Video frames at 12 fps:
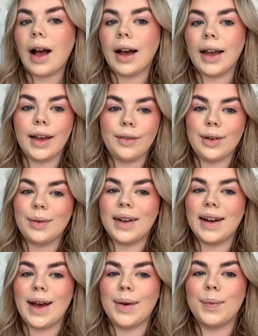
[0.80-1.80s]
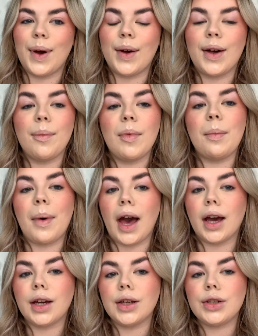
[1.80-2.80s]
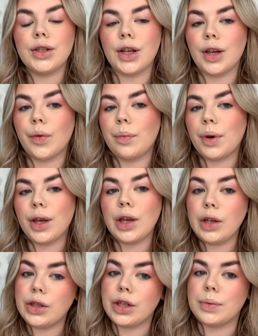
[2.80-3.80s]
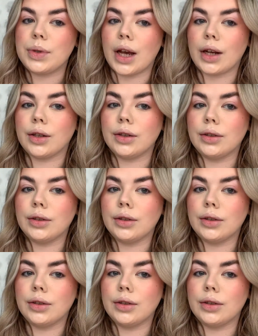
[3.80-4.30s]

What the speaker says: Hi everyone and welcome back to my YouTube channel.